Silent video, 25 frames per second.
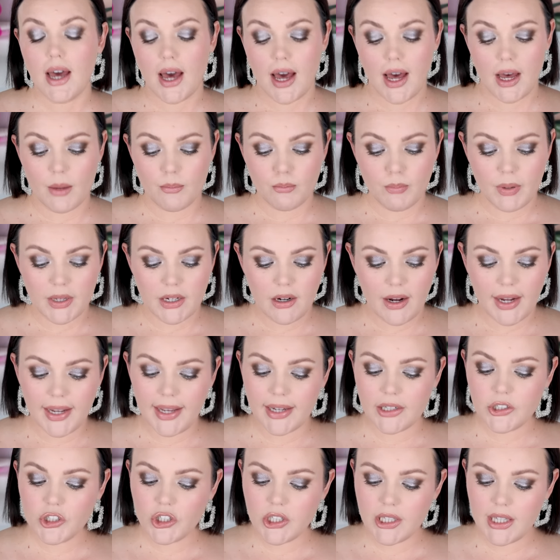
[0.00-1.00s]
But I
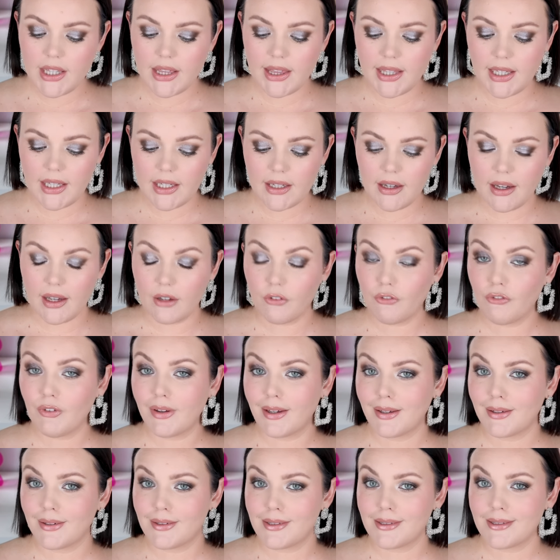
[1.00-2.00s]
actually think I
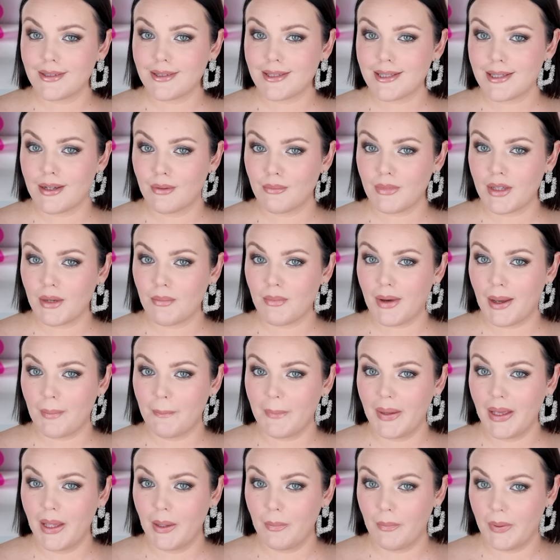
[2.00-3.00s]
found some that
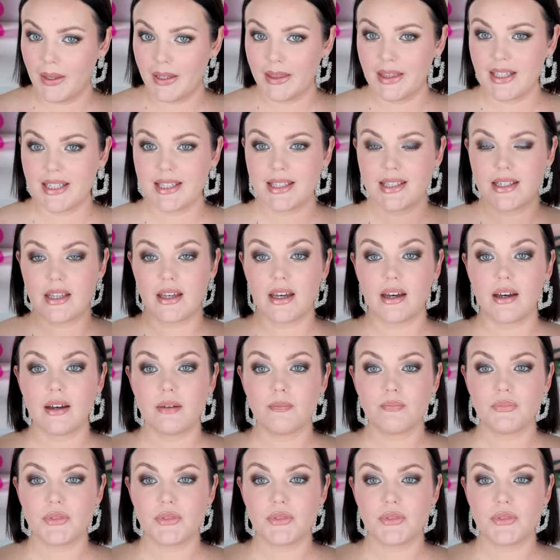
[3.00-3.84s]
might pip it this year.